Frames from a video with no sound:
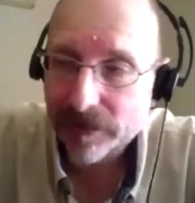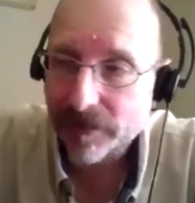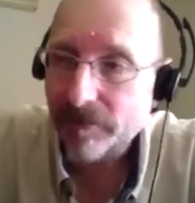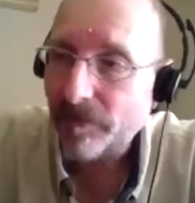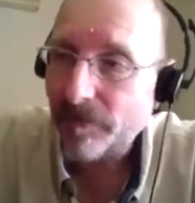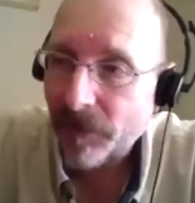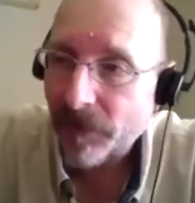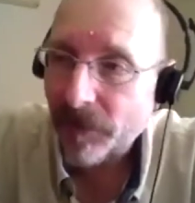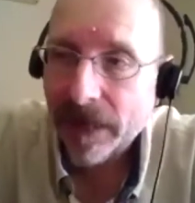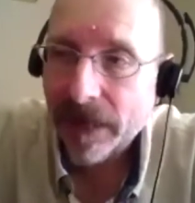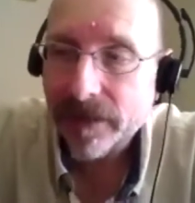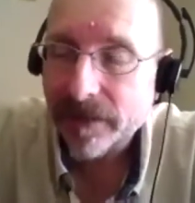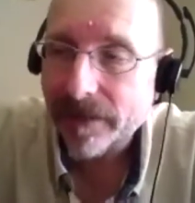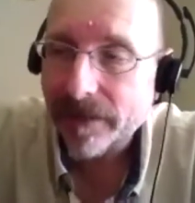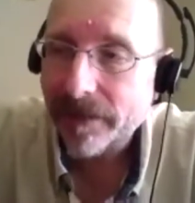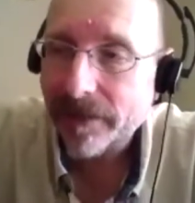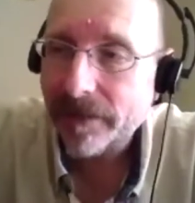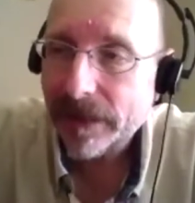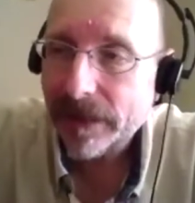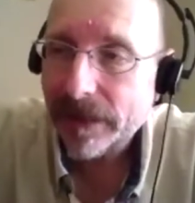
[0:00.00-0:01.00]
Just
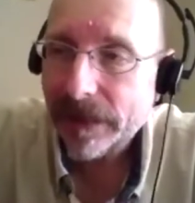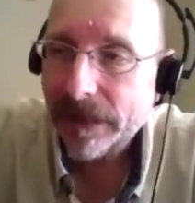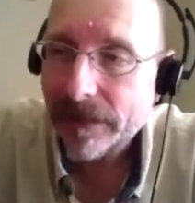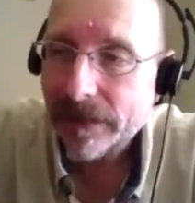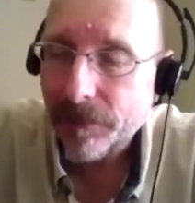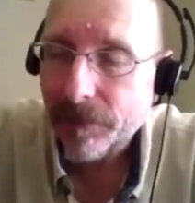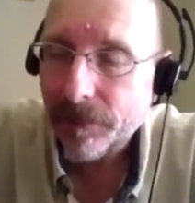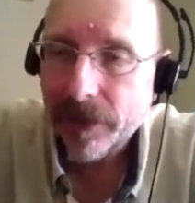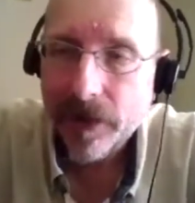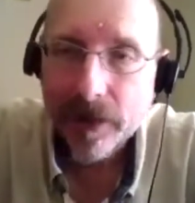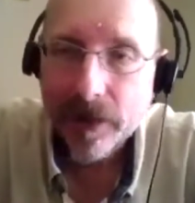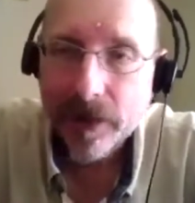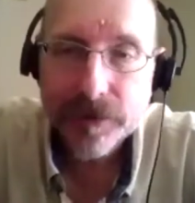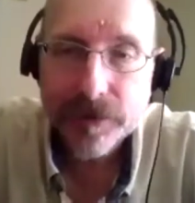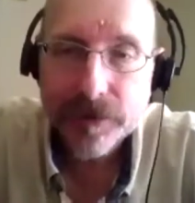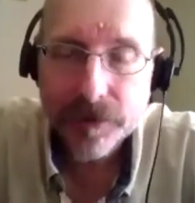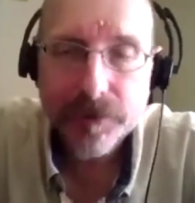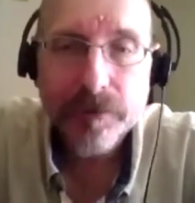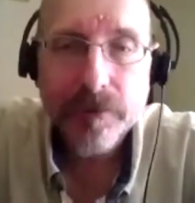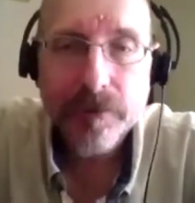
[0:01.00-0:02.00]
finally, in
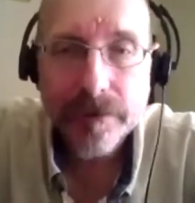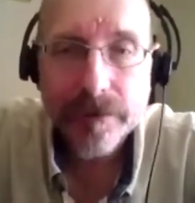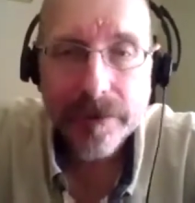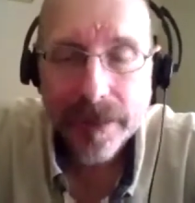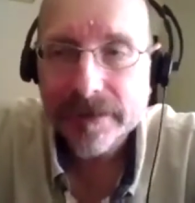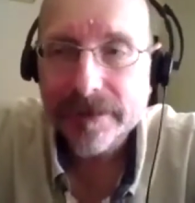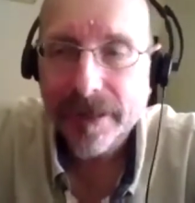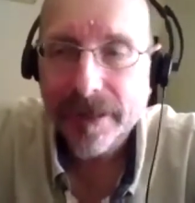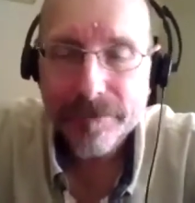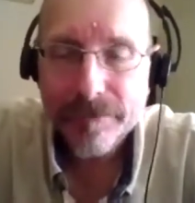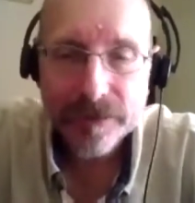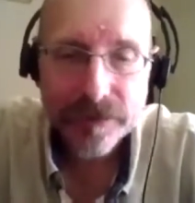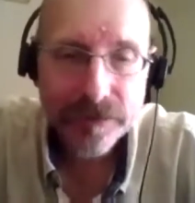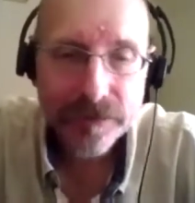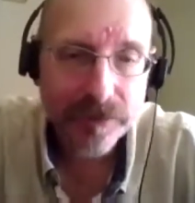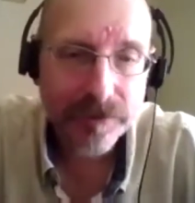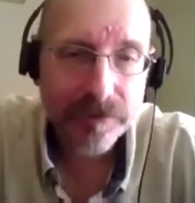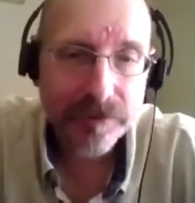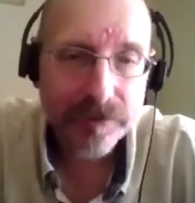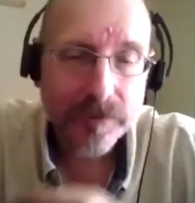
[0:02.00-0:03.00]
regard to our
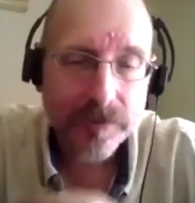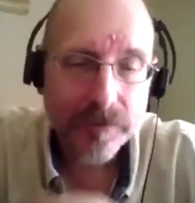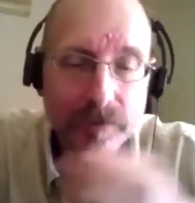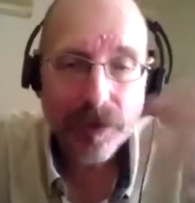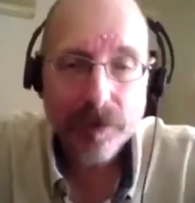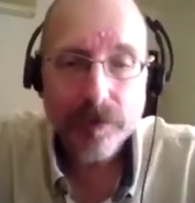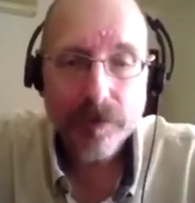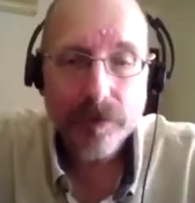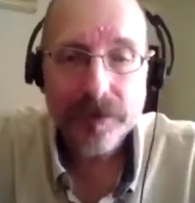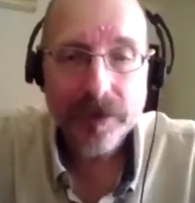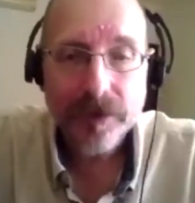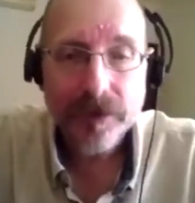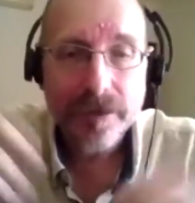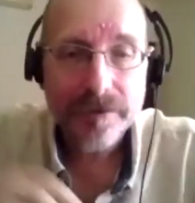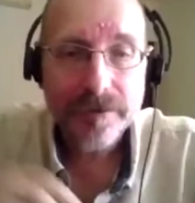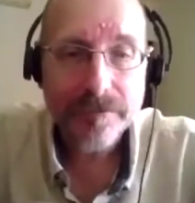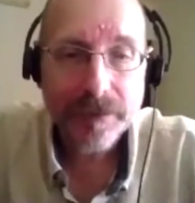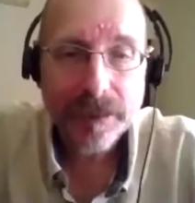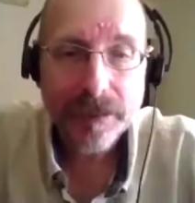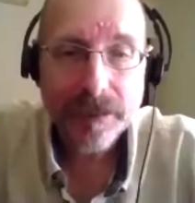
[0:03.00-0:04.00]
next episodes,
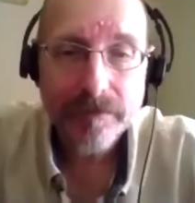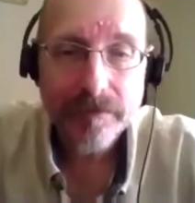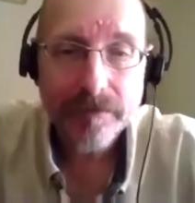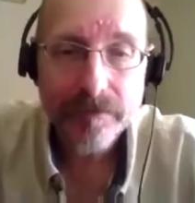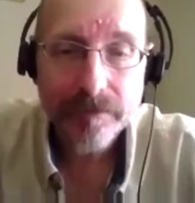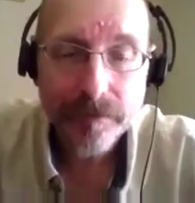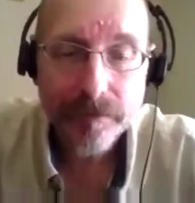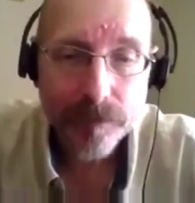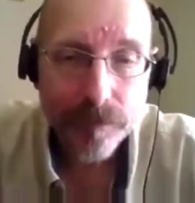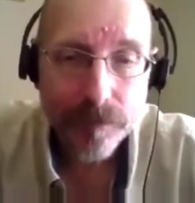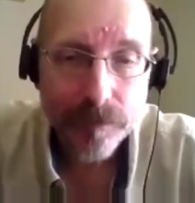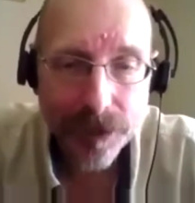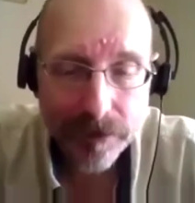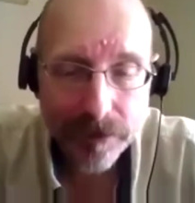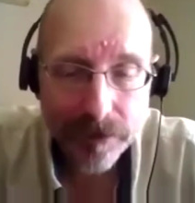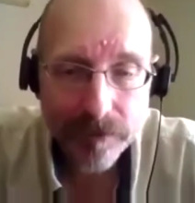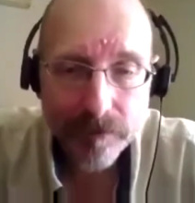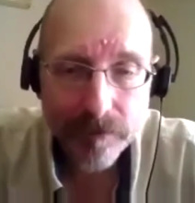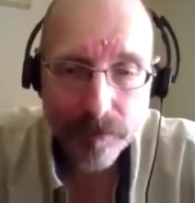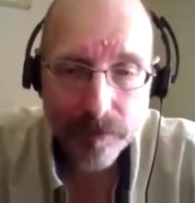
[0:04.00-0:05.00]
we talked about,